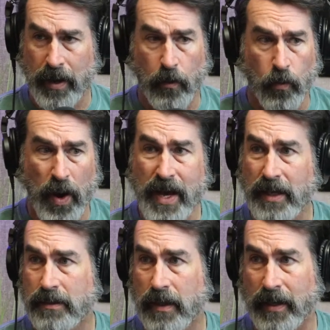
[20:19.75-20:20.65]
and it
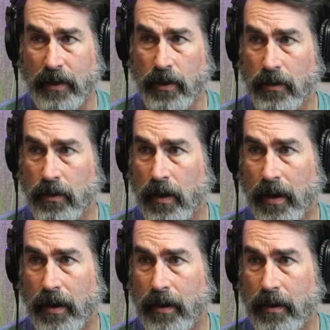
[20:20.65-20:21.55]
weighs, like,
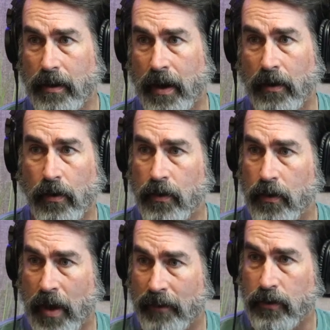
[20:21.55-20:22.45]
I don't know,
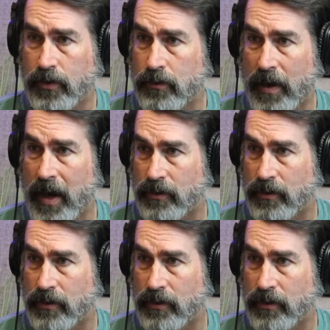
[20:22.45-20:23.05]
you have to use two hands,